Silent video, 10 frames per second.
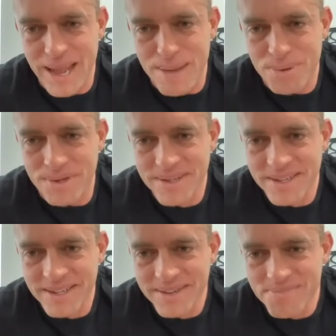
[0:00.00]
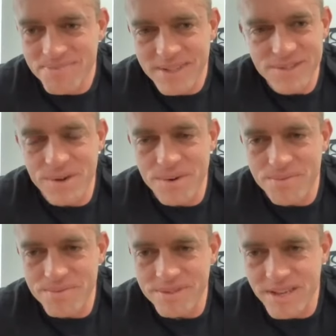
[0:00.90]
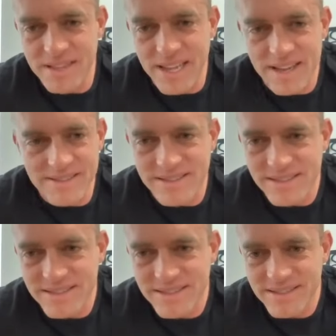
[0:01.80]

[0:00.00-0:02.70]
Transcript: apple. There's no, there's nothing else.